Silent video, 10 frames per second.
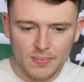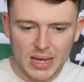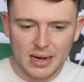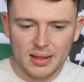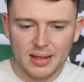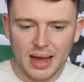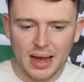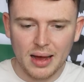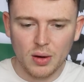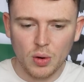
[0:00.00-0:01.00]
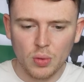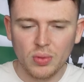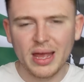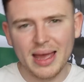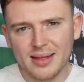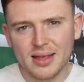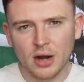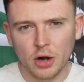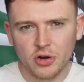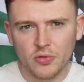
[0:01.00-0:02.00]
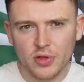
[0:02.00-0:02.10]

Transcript: meaning that only 1,800